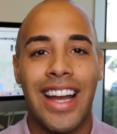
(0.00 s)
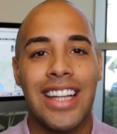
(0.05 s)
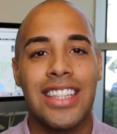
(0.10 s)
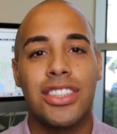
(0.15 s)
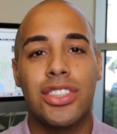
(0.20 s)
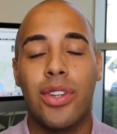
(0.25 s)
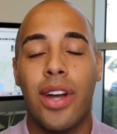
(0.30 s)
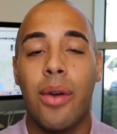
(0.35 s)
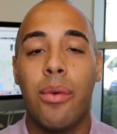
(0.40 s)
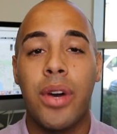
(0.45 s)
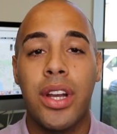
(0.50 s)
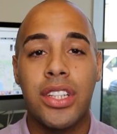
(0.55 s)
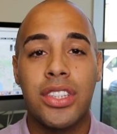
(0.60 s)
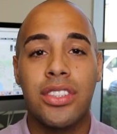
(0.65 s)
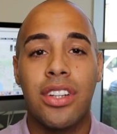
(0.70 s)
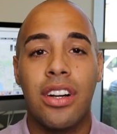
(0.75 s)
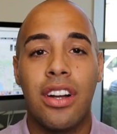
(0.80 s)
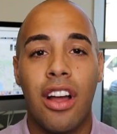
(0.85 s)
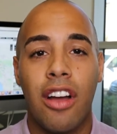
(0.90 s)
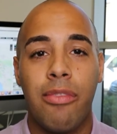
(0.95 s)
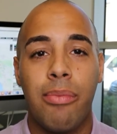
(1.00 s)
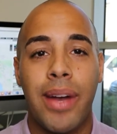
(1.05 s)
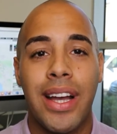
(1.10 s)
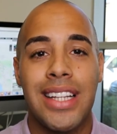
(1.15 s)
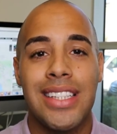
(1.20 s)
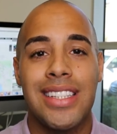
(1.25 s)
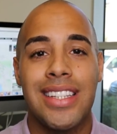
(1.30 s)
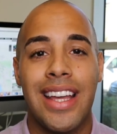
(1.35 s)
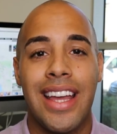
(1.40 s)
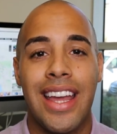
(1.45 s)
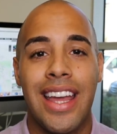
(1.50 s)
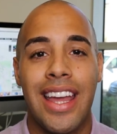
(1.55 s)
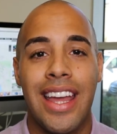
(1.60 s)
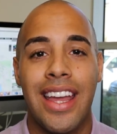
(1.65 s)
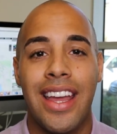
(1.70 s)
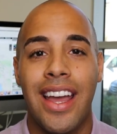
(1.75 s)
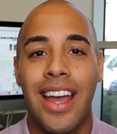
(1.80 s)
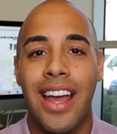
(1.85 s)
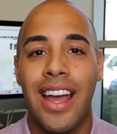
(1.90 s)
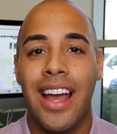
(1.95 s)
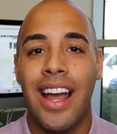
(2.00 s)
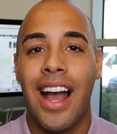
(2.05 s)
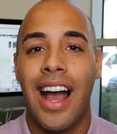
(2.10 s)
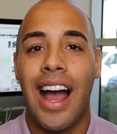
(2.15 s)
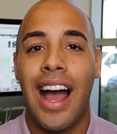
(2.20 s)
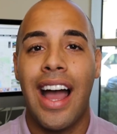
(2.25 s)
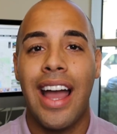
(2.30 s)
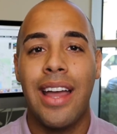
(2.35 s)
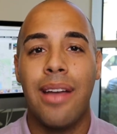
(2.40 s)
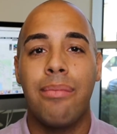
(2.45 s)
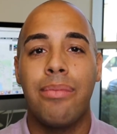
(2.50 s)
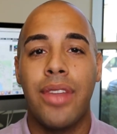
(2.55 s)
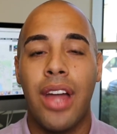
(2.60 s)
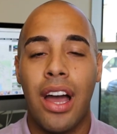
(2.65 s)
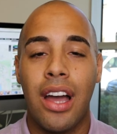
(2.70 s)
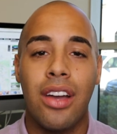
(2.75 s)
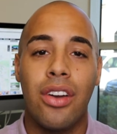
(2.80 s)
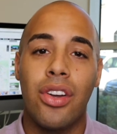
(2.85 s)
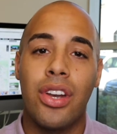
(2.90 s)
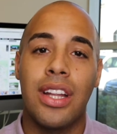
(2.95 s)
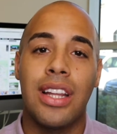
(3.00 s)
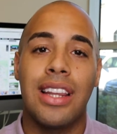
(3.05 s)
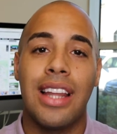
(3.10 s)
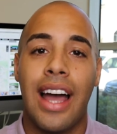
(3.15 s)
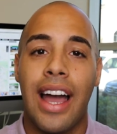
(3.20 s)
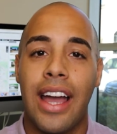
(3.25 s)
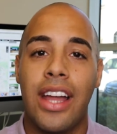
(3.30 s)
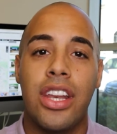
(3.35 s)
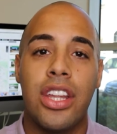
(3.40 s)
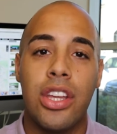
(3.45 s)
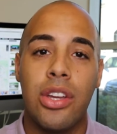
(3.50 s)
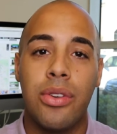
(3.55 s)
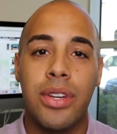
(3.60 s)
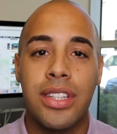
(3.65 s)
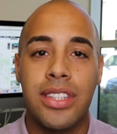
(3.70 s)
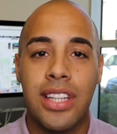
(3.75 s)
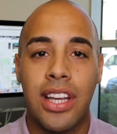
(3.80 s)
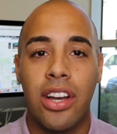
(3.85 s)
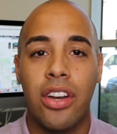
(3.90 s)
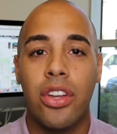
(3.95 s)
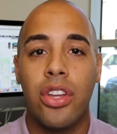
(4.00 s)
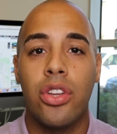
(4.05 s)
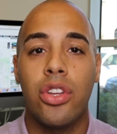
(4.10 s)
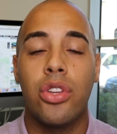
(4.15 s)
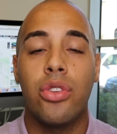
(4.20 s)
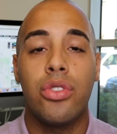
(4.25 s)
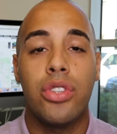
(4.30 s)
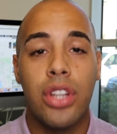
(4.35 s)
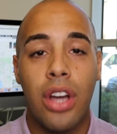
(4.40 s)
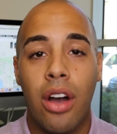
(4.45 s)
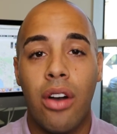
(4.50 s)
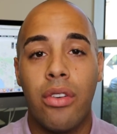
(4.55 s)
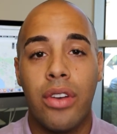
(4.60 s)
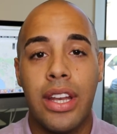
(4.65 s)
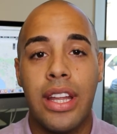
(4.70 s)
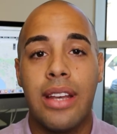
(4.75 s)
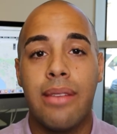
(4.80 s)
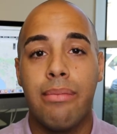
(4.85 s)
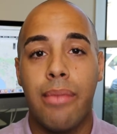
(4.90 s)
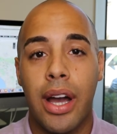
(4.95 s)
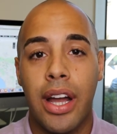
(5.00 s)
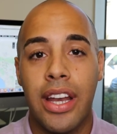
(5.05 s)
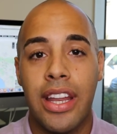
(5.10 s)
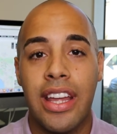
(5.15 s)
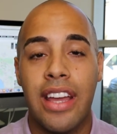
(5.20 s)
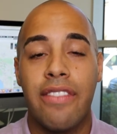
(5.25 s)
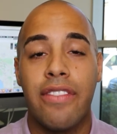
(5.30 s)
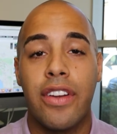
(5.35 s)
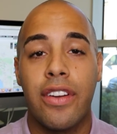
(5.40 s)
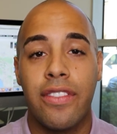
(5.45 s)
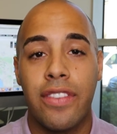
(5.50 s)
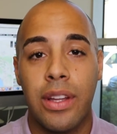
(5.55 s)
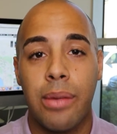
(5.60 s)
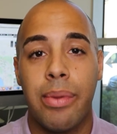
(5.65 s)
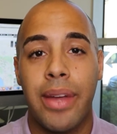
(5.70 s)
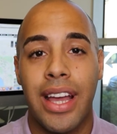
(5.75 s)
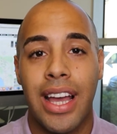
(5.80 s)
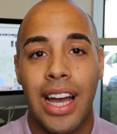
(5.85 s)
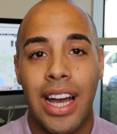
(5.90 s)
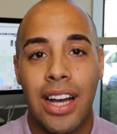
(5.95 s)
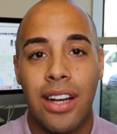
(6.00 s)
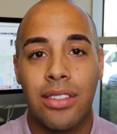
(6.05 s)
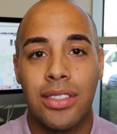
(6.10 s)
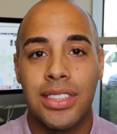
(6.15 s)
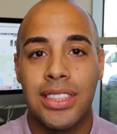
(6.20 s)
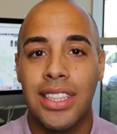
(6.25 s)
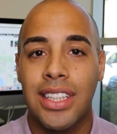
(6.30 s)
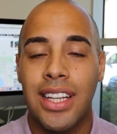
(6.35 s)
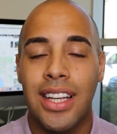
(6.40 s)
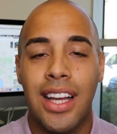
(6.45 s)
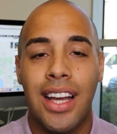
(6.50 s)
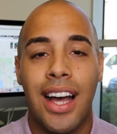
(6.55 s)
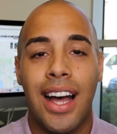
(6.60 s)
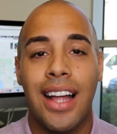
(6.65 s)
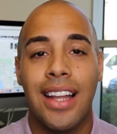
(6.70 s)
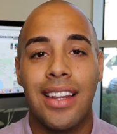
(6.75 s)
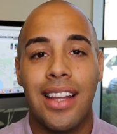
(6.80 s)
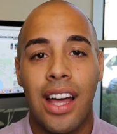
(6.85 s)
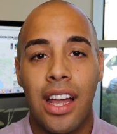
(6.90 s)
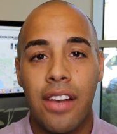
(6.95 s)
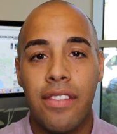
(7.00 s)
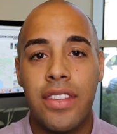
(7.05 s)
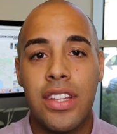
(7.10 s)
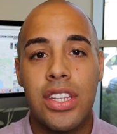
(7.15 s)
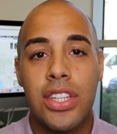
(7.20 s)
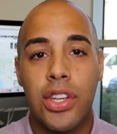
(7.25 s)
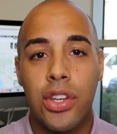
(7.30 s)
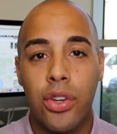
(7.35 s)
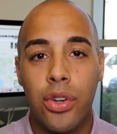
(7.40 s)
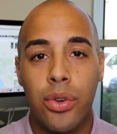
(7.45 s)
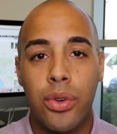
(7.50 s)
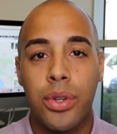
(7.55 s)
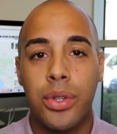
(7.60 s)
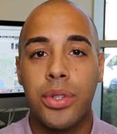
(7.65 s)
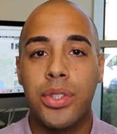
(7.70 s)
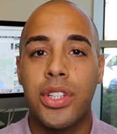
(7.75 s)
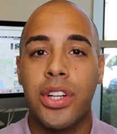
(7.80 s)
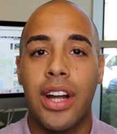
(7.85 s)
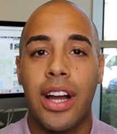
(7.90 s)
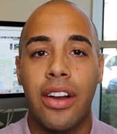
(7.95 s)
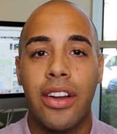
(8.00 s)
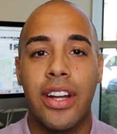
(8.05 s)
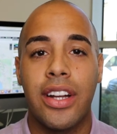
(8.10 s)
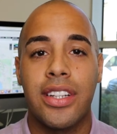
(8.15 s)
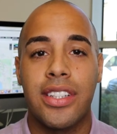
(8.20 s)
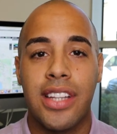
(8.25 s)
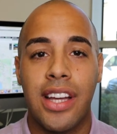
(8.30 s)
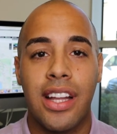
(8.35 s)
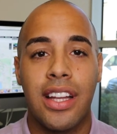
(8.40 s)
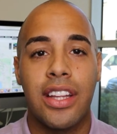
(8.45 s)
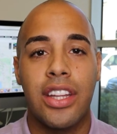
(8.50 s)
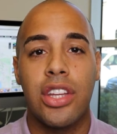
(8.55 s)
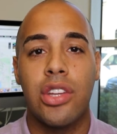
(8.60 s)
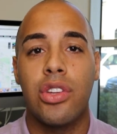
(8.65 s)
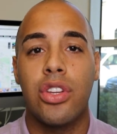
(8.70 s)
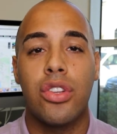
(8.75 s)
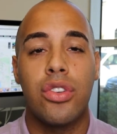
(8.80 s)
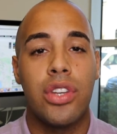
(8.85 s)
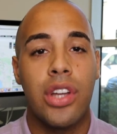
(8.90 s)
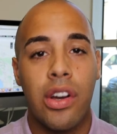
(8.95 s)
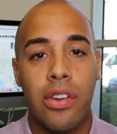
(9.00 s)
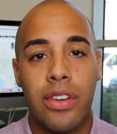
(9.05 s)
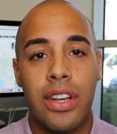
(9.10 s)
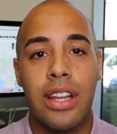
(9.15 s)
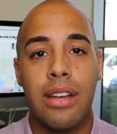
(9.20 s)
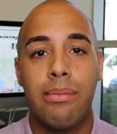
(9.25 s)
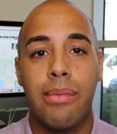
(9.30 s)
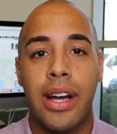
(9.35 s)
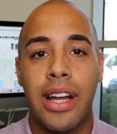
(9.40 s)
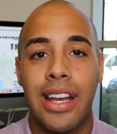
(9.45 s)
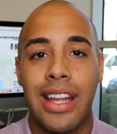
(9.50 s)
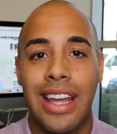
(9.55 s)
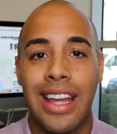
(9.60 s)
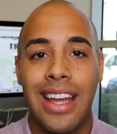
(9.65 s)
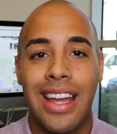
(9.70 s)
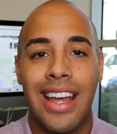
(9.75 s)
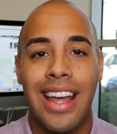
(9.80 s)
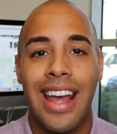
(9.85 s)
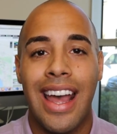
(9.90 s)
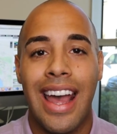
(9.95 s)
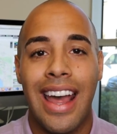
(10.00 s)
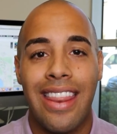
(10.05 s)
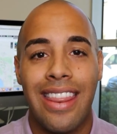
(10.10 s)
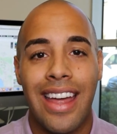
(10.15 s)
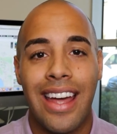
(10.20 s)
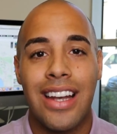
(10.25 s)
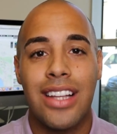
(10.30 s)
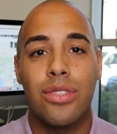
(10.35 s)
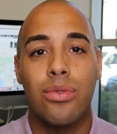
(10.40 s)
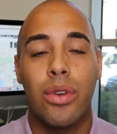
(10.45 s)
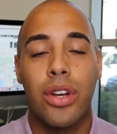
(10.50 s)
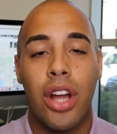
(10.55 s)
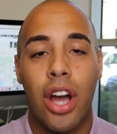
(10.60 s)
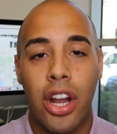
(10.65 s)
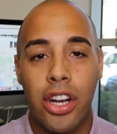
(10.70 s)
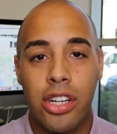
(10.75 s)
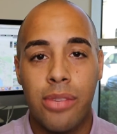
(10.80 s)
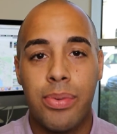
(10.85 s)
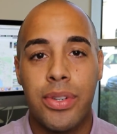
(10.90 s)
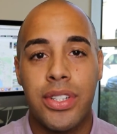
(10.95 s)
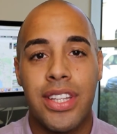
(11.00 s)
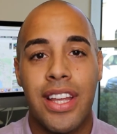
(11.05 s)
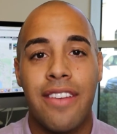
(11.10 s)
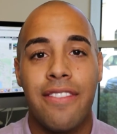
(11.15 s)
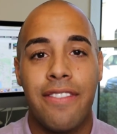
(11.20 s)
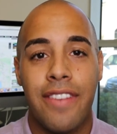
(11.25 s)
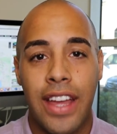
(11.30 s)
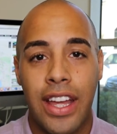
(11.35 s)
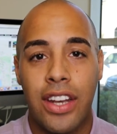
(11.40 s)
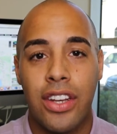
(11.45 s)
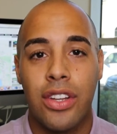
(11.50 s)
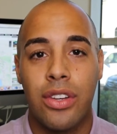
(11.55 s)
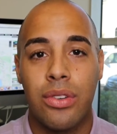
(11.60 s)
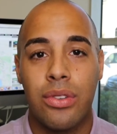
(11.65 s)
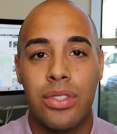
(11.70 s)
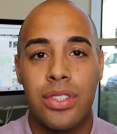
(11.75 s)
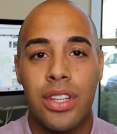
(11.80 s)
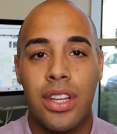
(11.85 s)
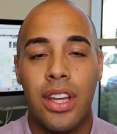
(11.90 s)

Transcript: So I want to start off by saying I am not going to lie to you and tell you you don't need money if you're flipping a house. A lot of these gurus are out here telling you you don't need money, and that is 100% fake news.